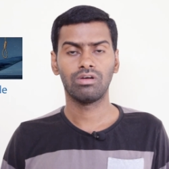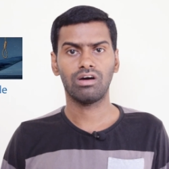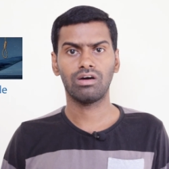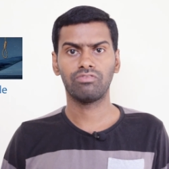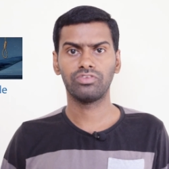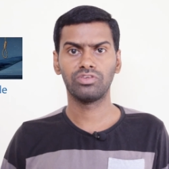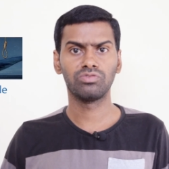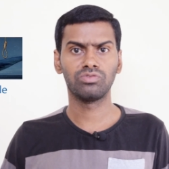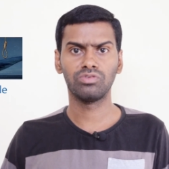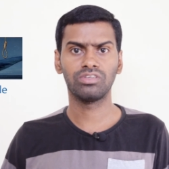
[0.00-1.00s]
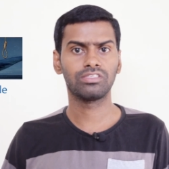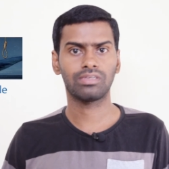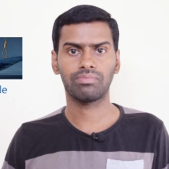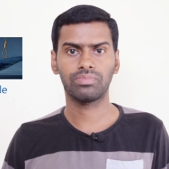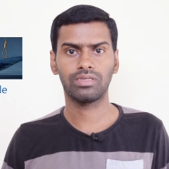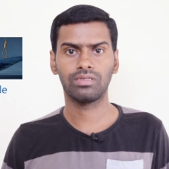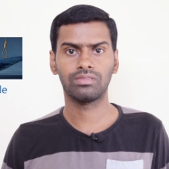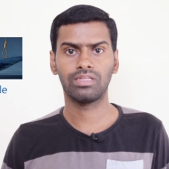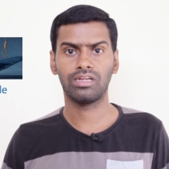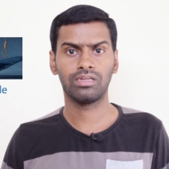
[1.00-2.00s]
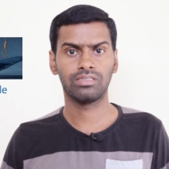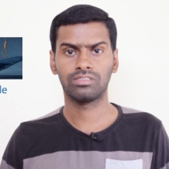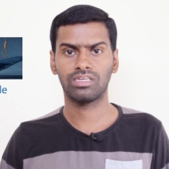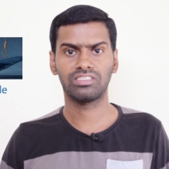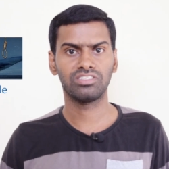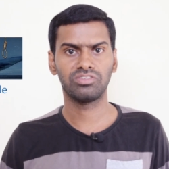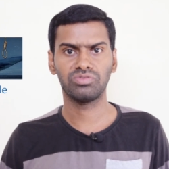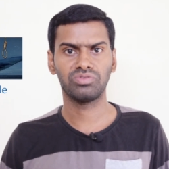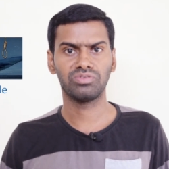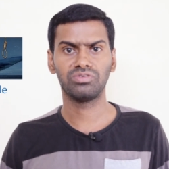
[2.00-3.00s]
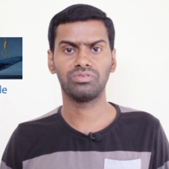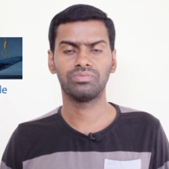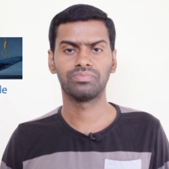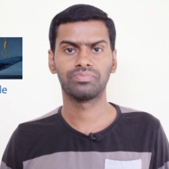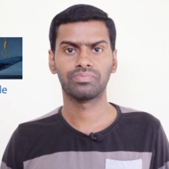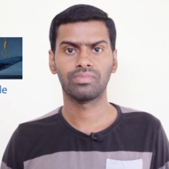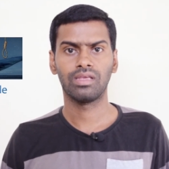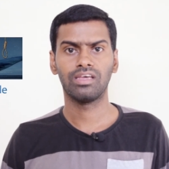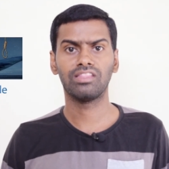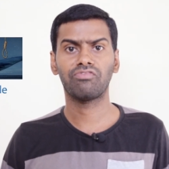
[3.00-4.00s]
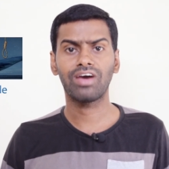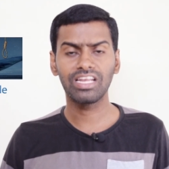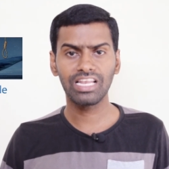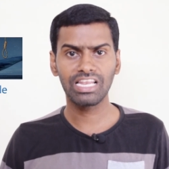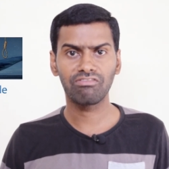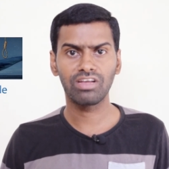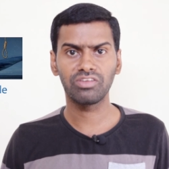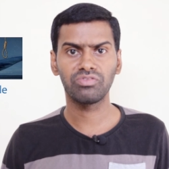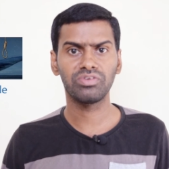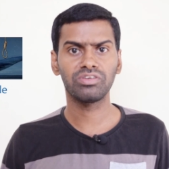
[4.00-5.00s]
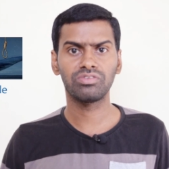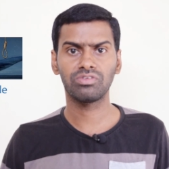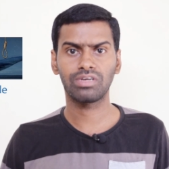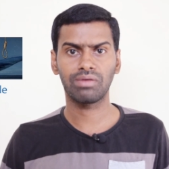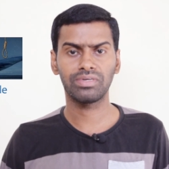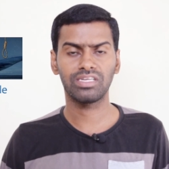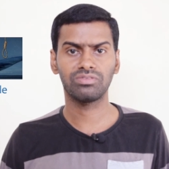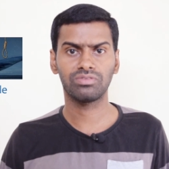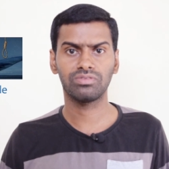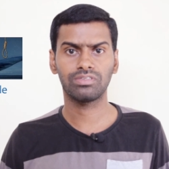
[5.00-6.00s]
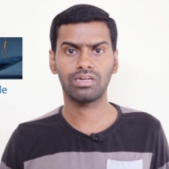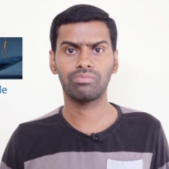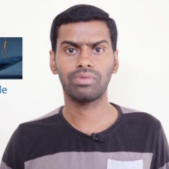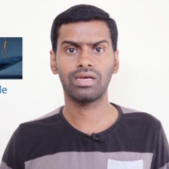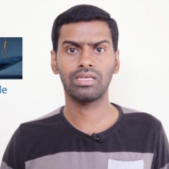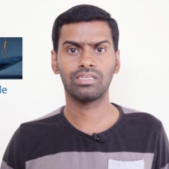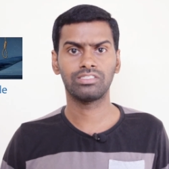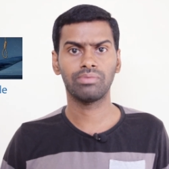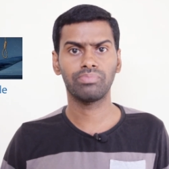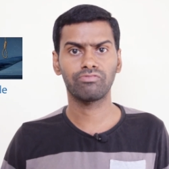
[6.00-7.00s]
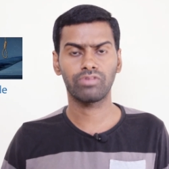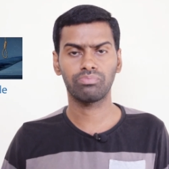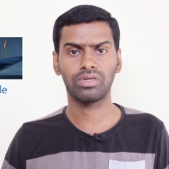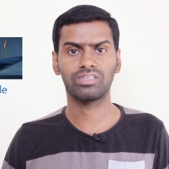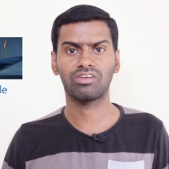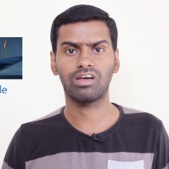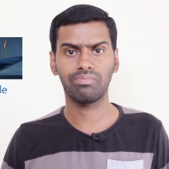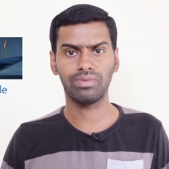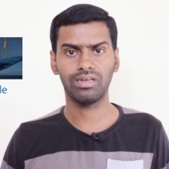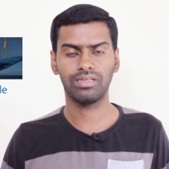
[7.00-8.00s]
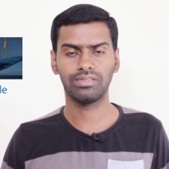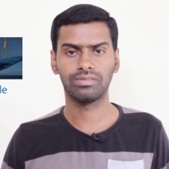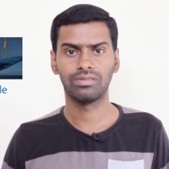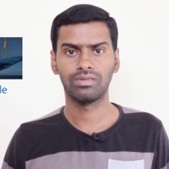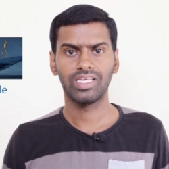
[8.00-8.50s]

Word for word: of you doing something they suggest you to do. In the final level, you need to commit a suicide by jumping from a tall building.